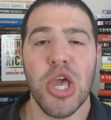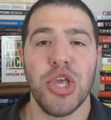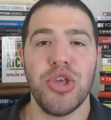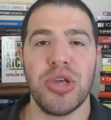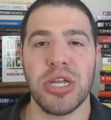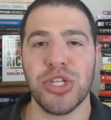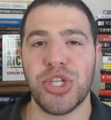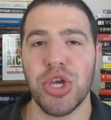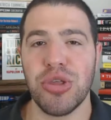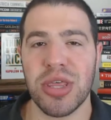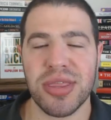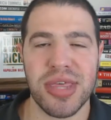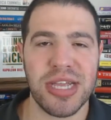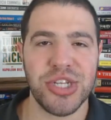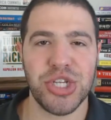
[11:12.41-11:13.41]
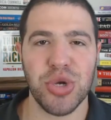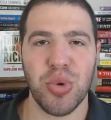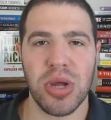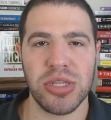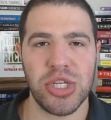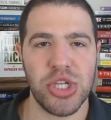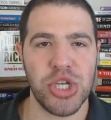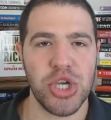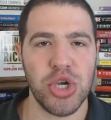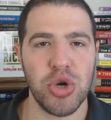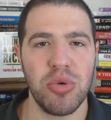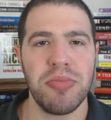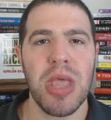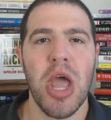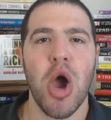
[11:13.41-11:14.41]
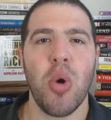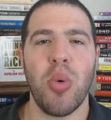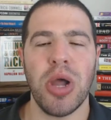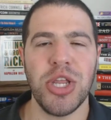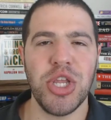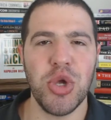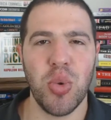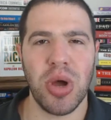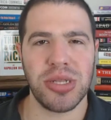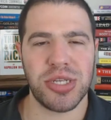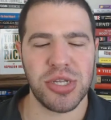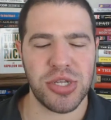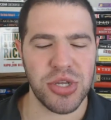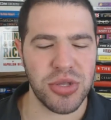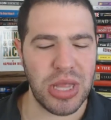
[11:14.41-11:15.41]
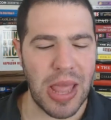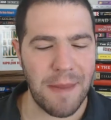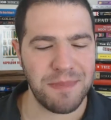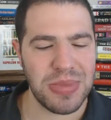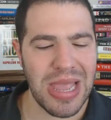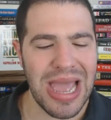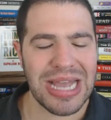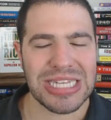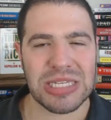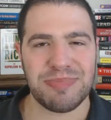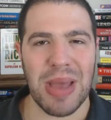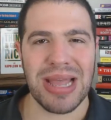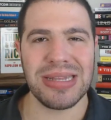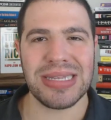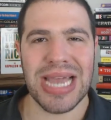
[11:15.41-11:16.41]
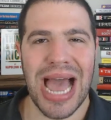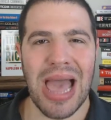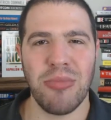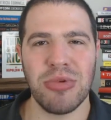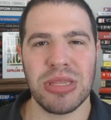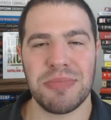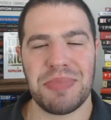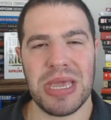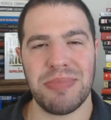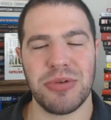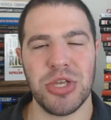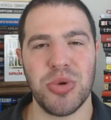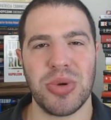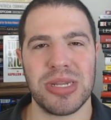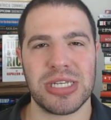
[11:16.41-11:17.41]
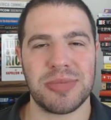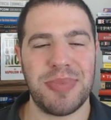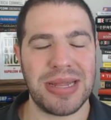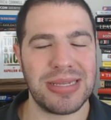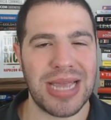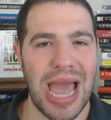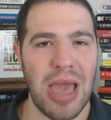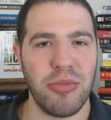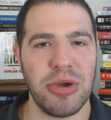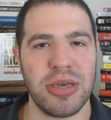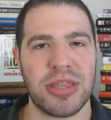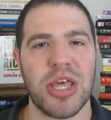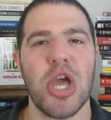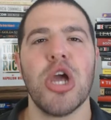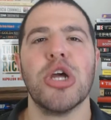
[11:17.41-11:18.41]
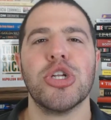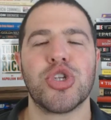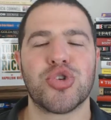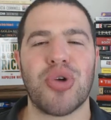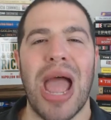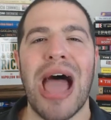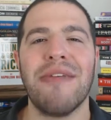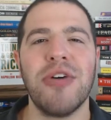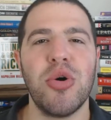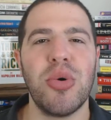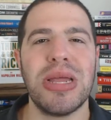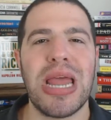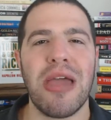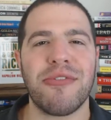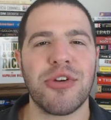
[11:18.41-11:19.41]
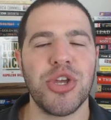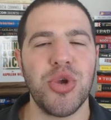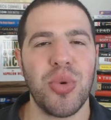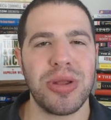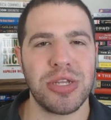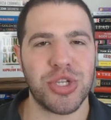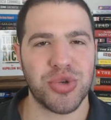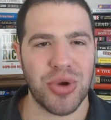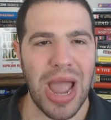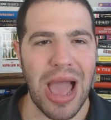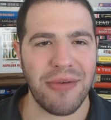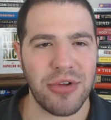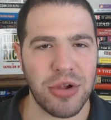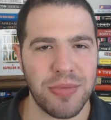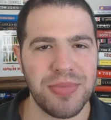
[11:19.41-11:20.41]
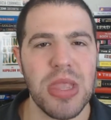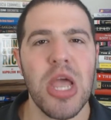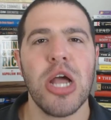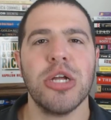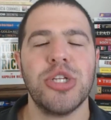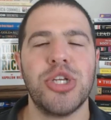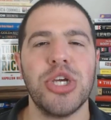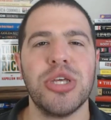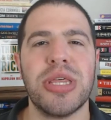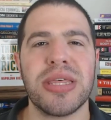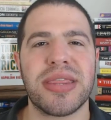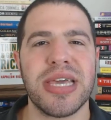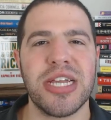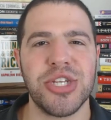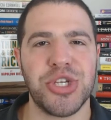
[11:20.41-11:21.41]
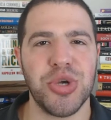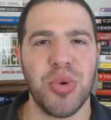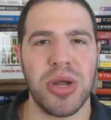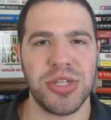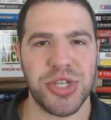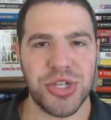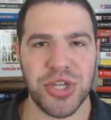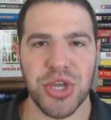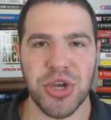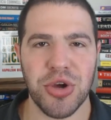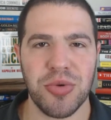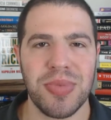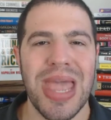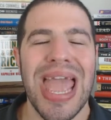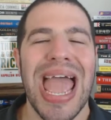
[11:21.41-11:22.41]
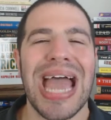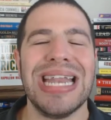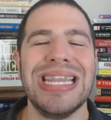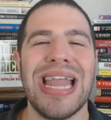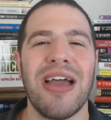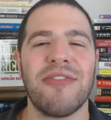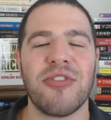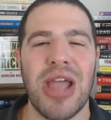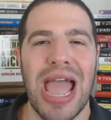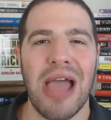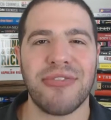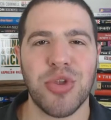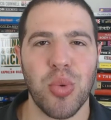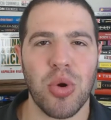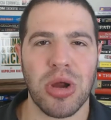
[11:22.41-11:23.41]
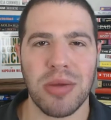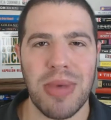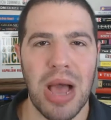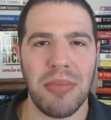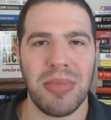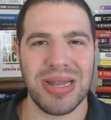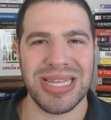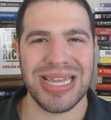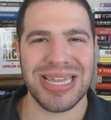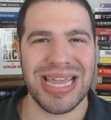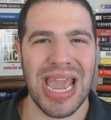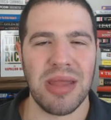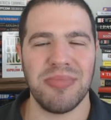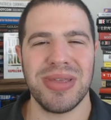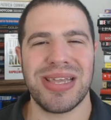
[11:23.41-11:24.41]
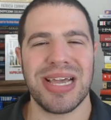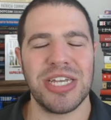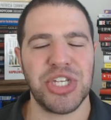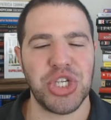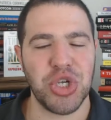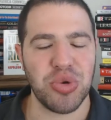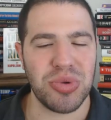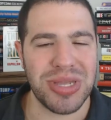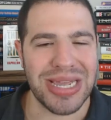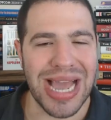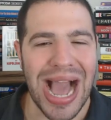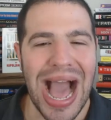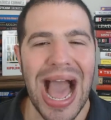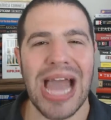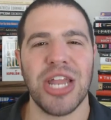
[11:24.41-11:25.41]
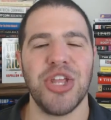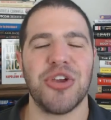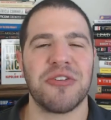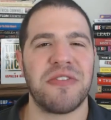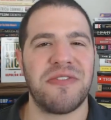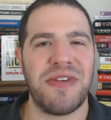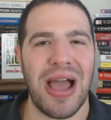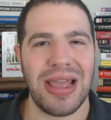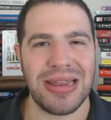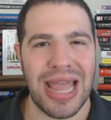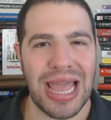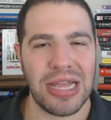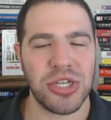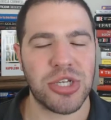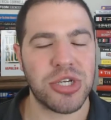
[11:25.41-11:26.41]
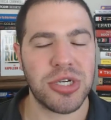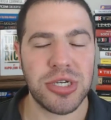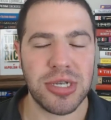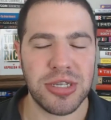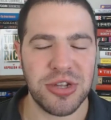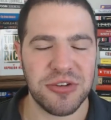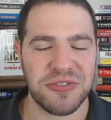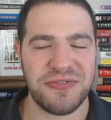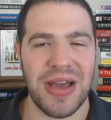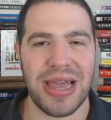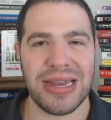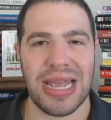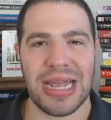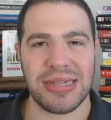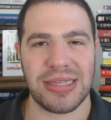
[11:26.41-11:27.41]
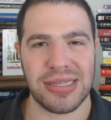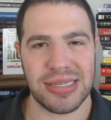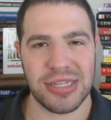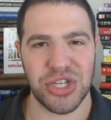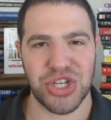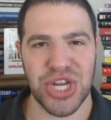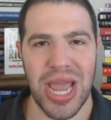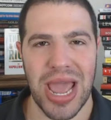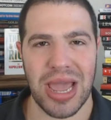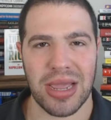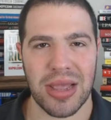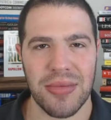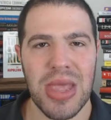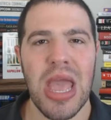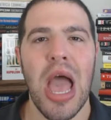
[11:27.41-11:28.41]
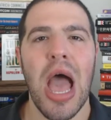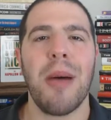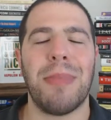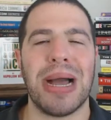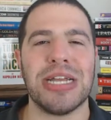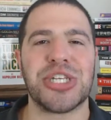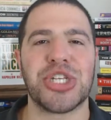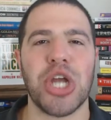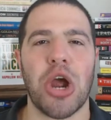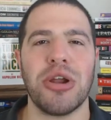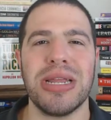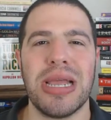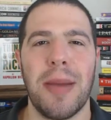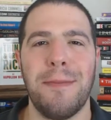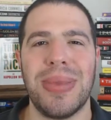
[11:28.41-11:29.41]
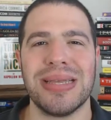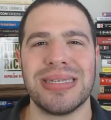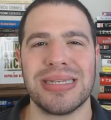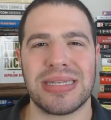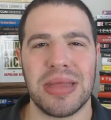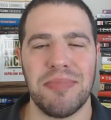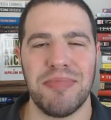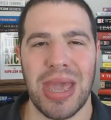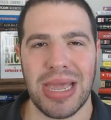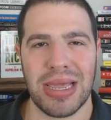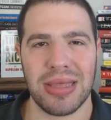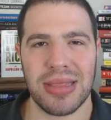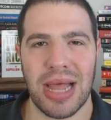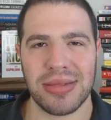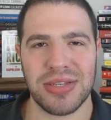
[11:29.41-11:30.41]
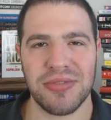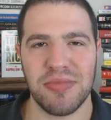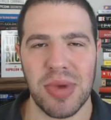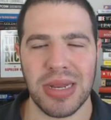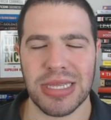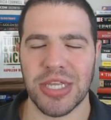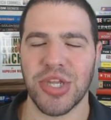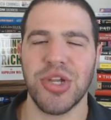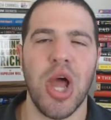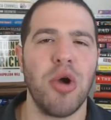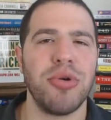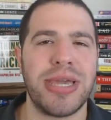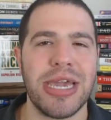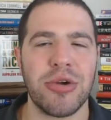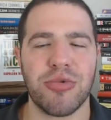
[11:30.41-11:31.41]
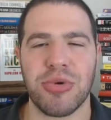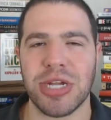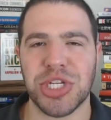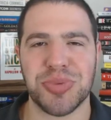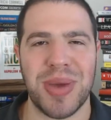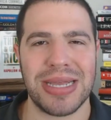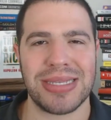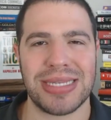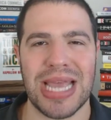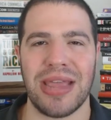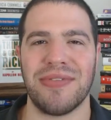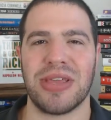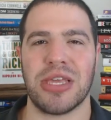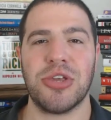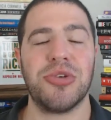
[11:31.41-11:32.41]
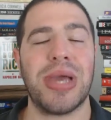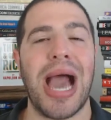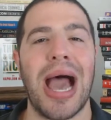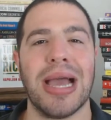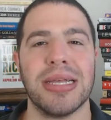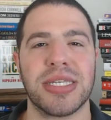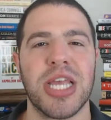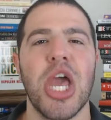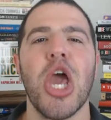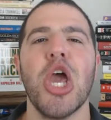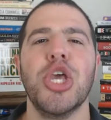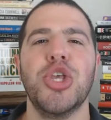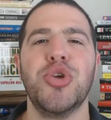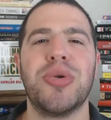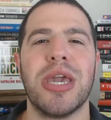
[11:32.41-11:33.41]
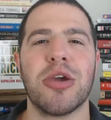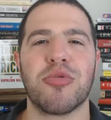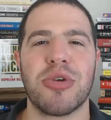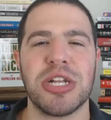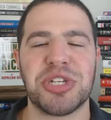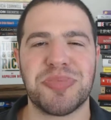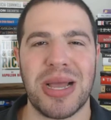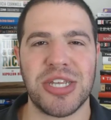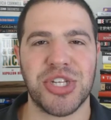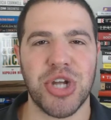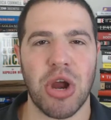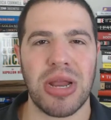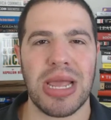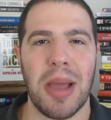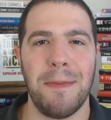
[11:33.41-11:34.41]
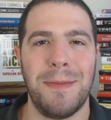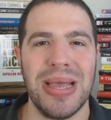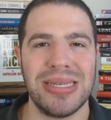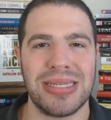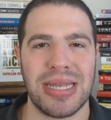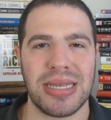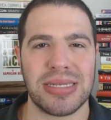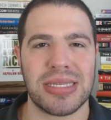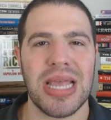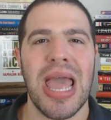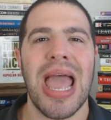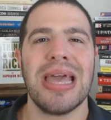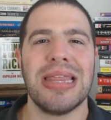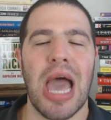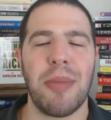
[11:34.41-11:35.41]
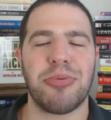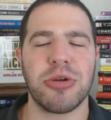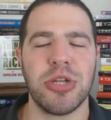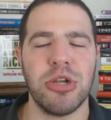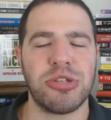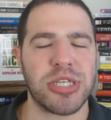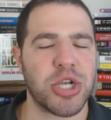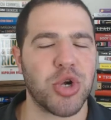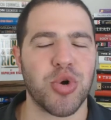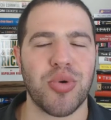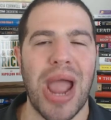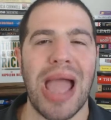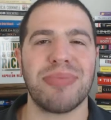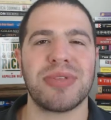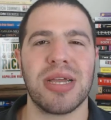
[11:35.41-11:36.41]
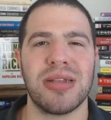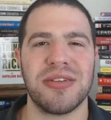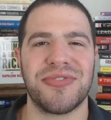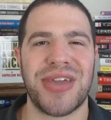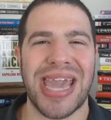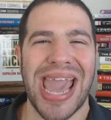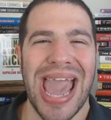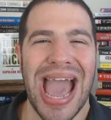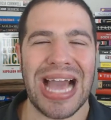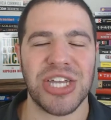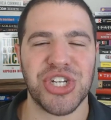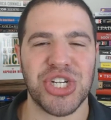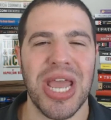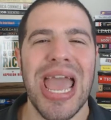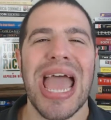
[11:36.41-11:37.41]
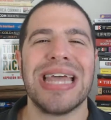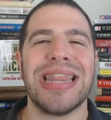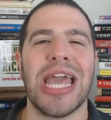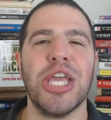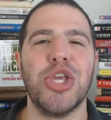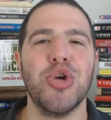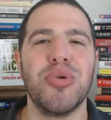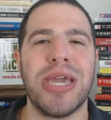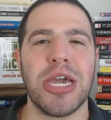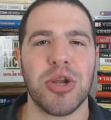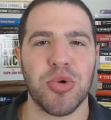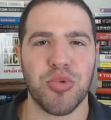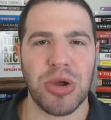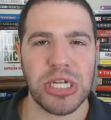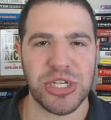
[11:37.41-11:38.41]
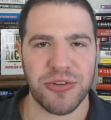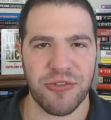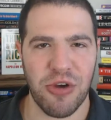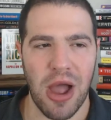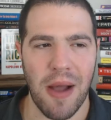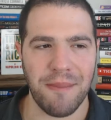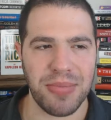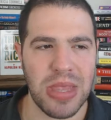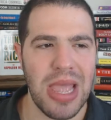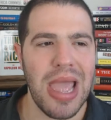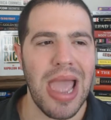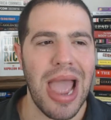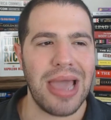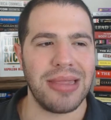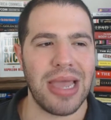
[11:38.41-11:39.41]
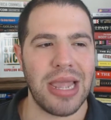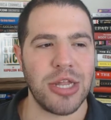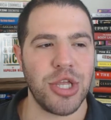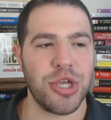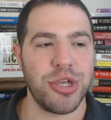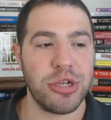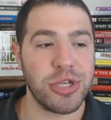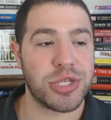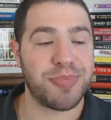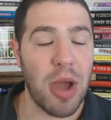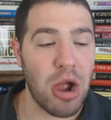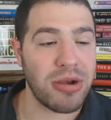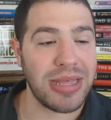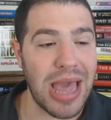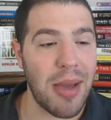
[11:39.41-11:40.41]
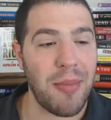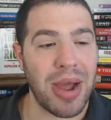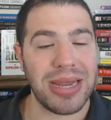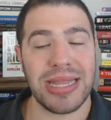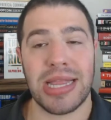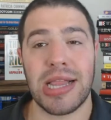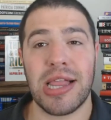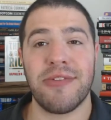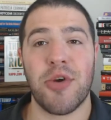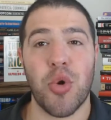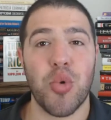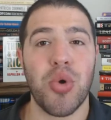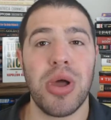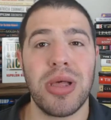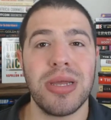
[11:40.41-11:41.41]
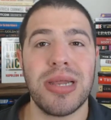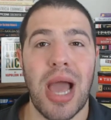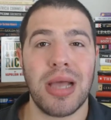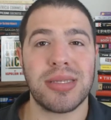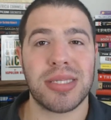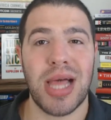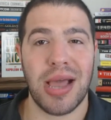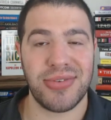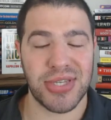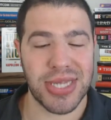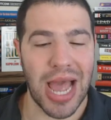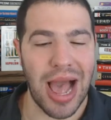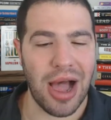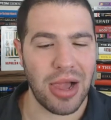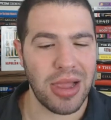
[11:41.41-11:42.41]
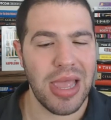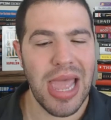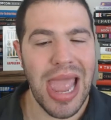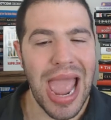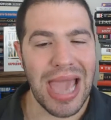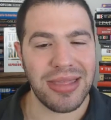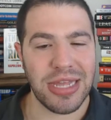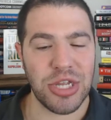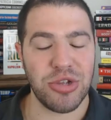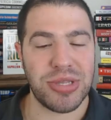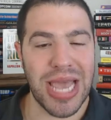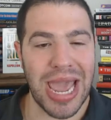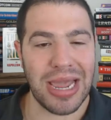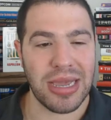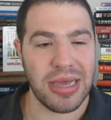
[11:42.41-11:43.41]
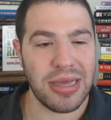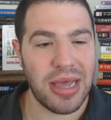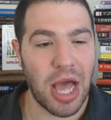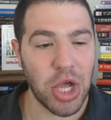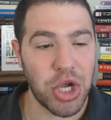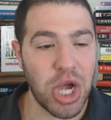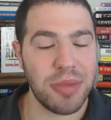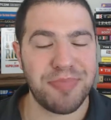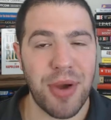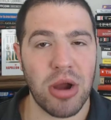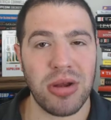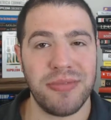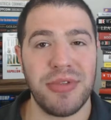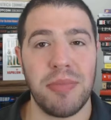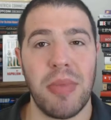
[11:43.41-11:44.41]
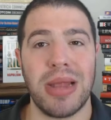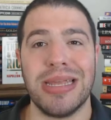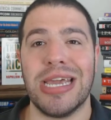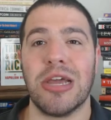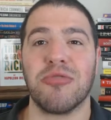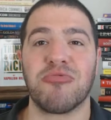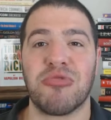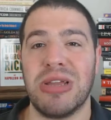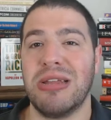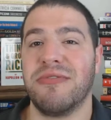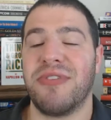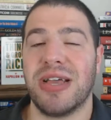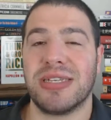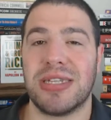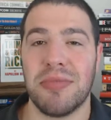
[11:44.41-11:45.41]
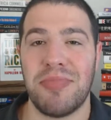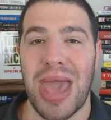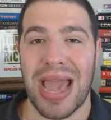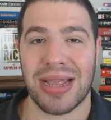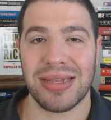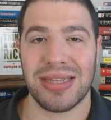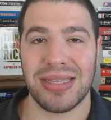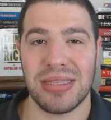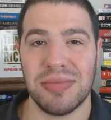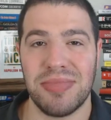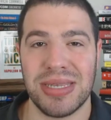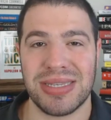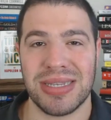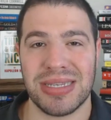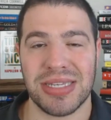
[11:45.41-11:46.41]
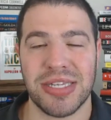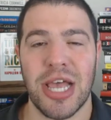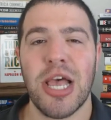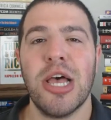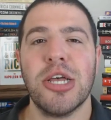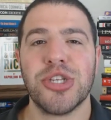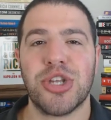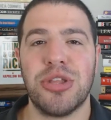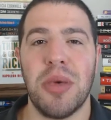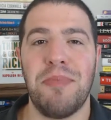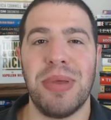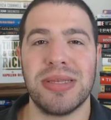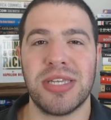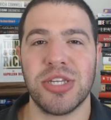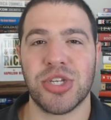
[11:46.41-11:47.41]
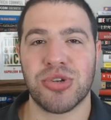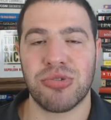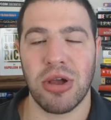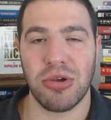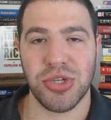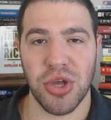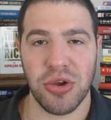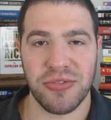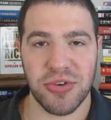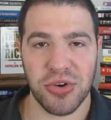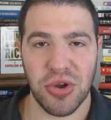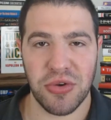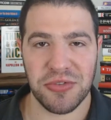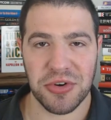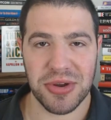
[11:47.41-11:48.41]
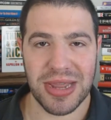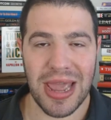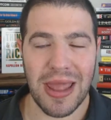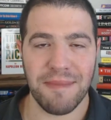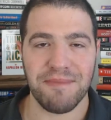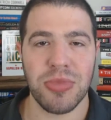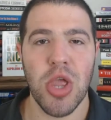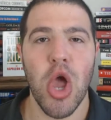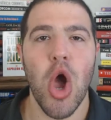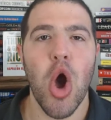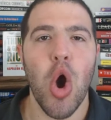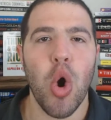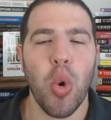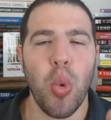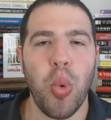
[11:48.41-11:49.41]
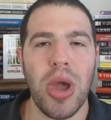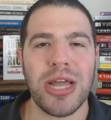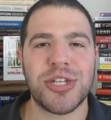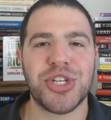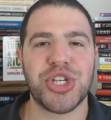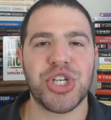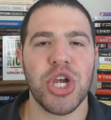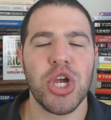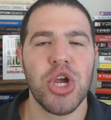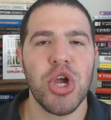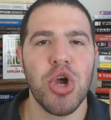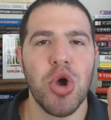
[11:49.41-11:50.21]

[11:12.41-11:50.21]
You can do the things you want to do when you want to do them, spend time with the people you want to spend time with, travel whenever you want to travel, do the things you want to do, and never have to worry about money again because you got your finances in check by starting a business and making lots of money. You don't get rich by saving, guys. You get rich by starting a business that produces a crap ton of cash that you get rich from, and then you use part of that money to live a really nice lifestyle, and then you take a good part of the money and reinvest it back into the business so the business grows over and over again. Which